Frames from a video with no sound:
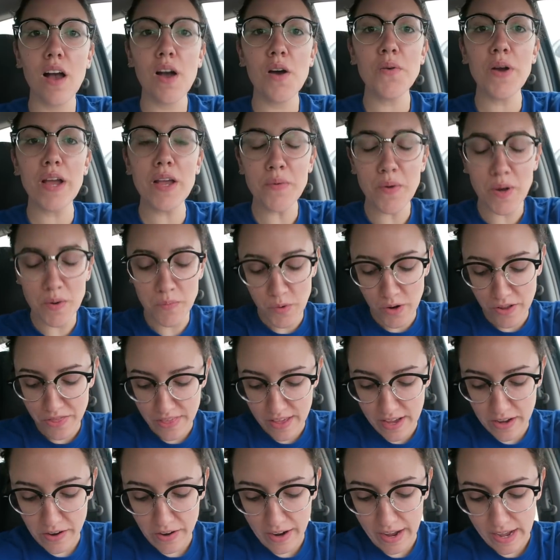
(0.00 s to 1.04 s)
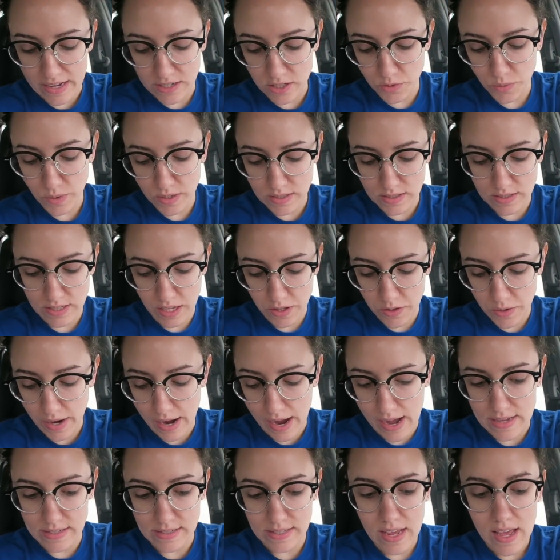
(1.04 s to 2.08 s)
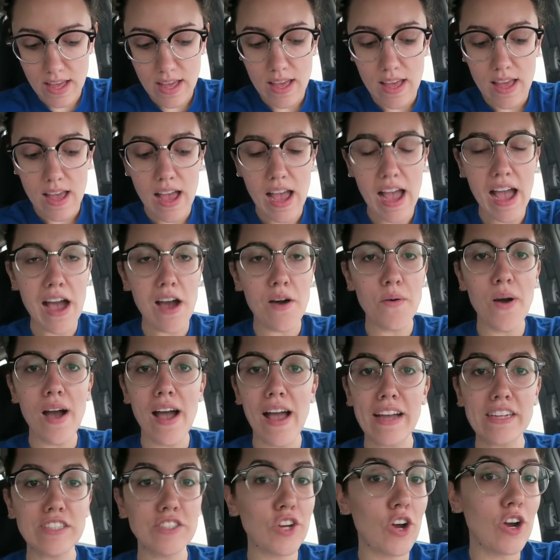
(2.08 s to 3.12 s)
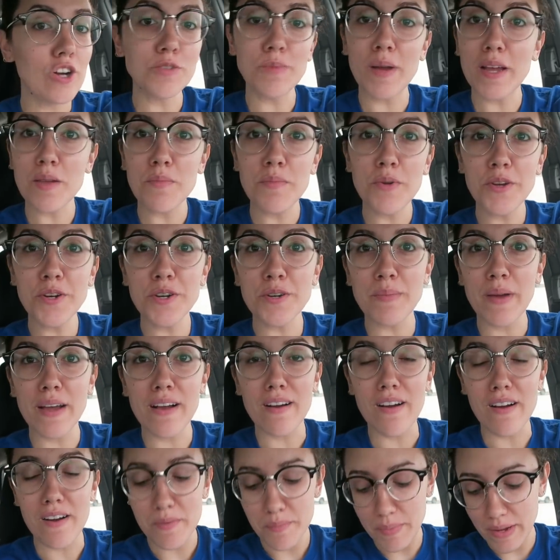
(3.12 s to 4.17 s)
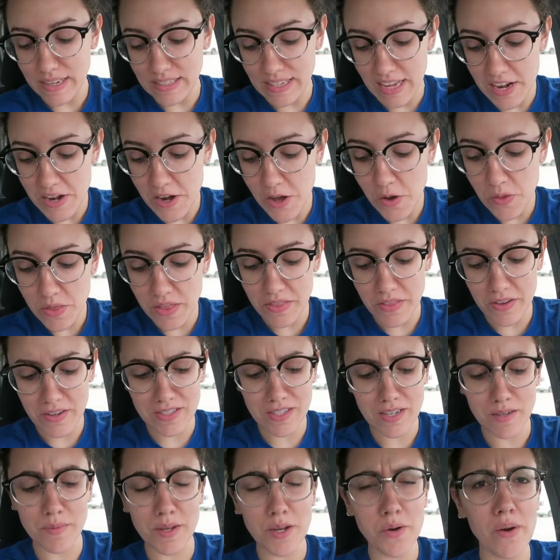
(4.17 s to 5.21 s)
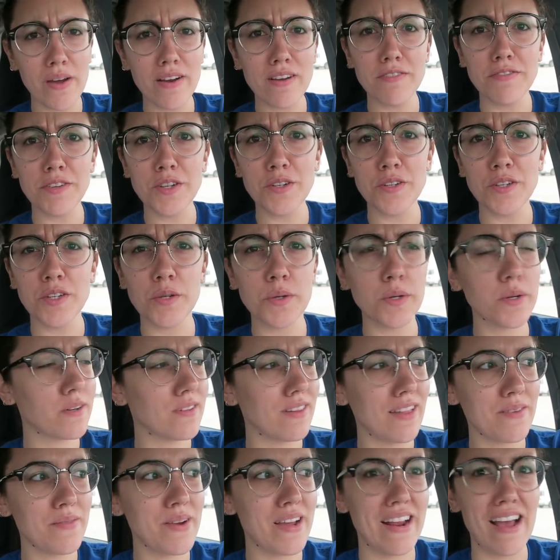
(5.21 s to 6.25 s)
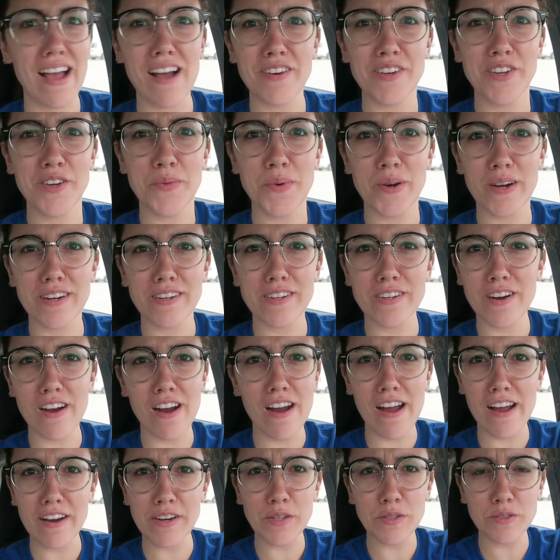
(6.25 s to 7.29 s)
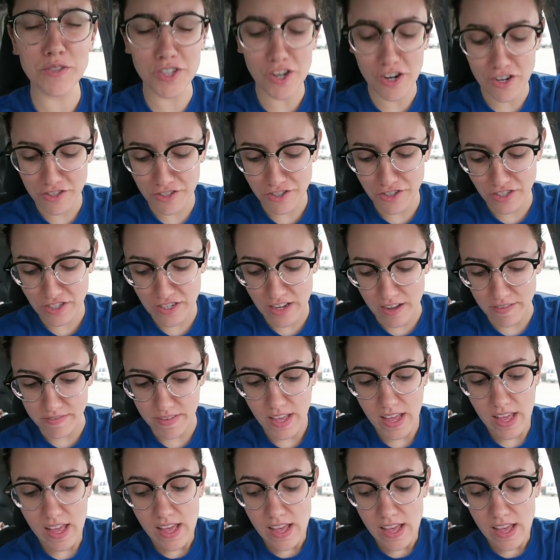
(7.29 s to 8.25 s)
Oh wait, one more thing. Okay, I just wanted to tell you guys how I charge my computer in my car, because I know that there's gonna be quite a few of you who are like, wait, how do you work in your car? How do you charge your stuff?